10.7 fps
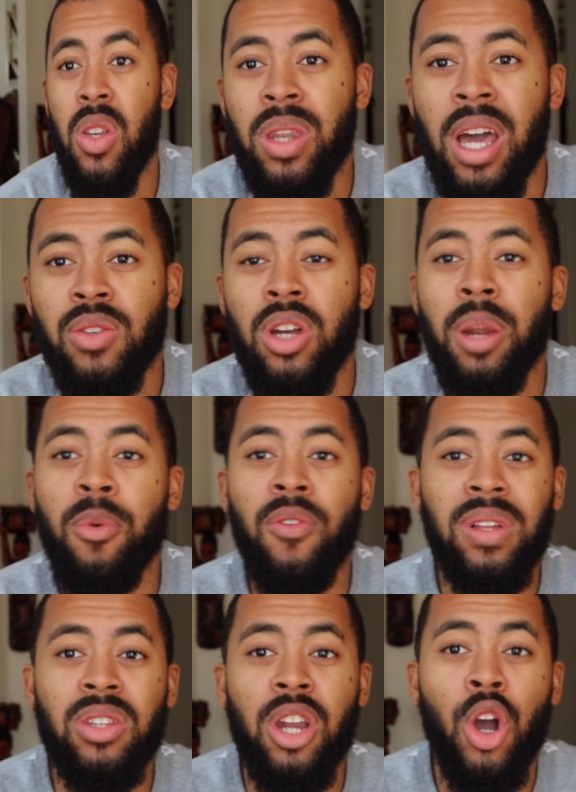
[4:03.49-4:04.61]
So next we're going to move
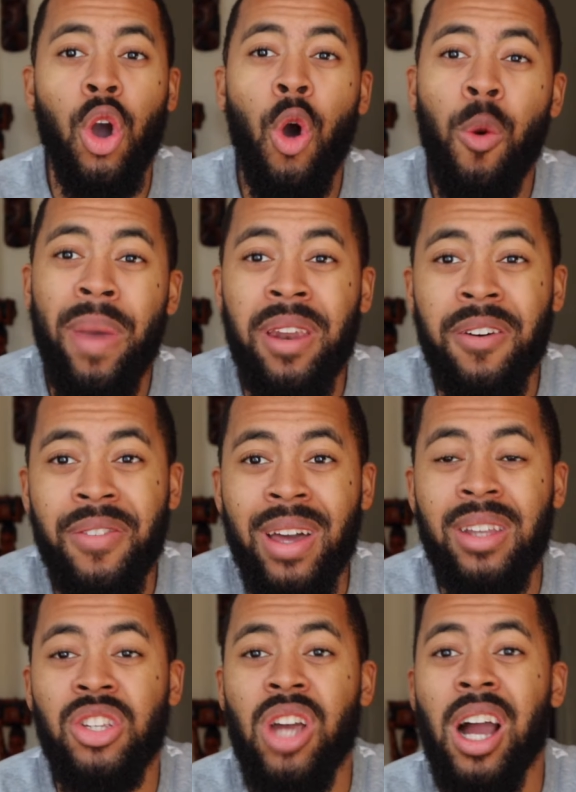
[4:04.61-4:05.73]
into the co-main
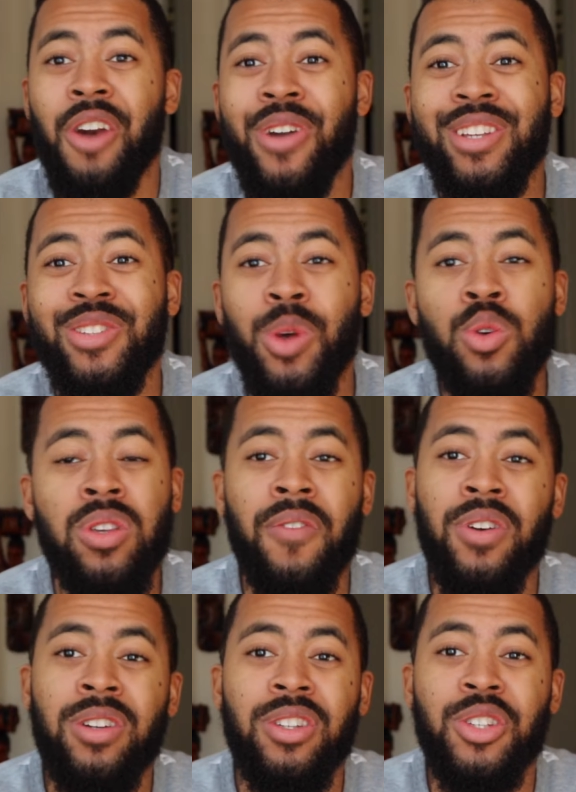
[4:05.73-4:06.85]
event, Jacare Souza
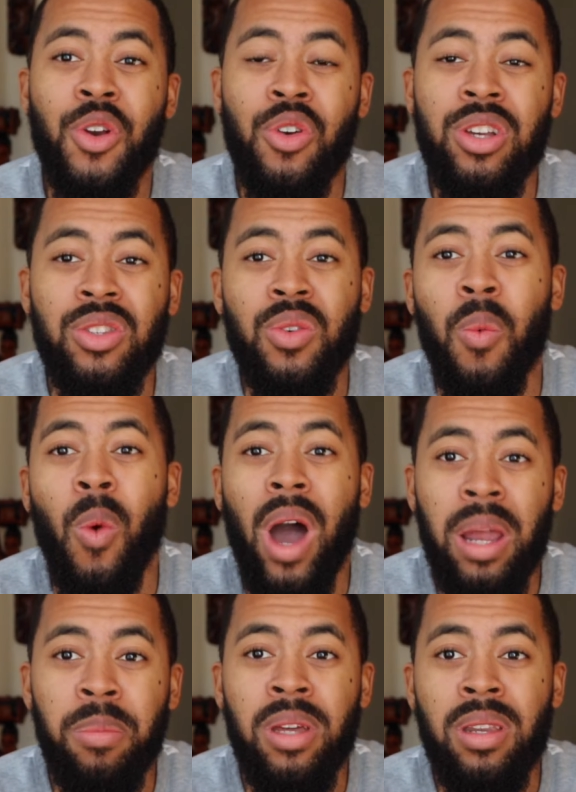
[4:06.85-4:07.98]
versus Chris
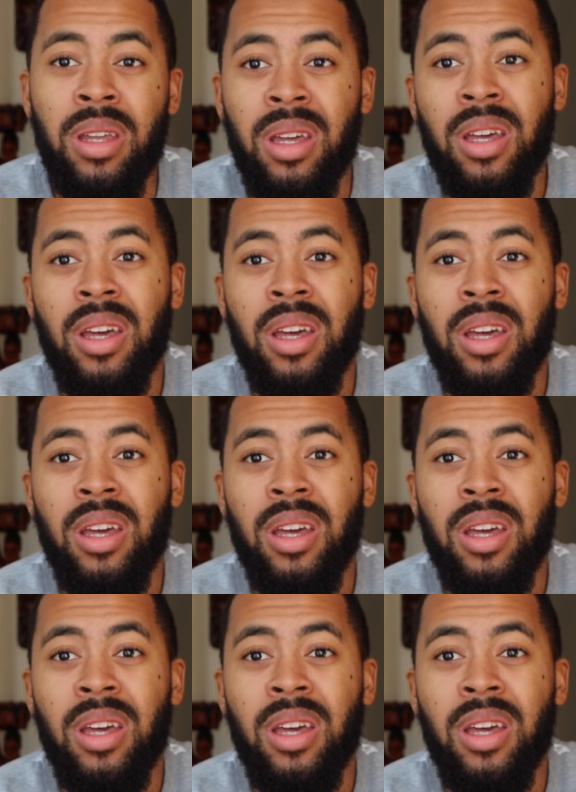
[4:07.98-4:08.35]
Weidman.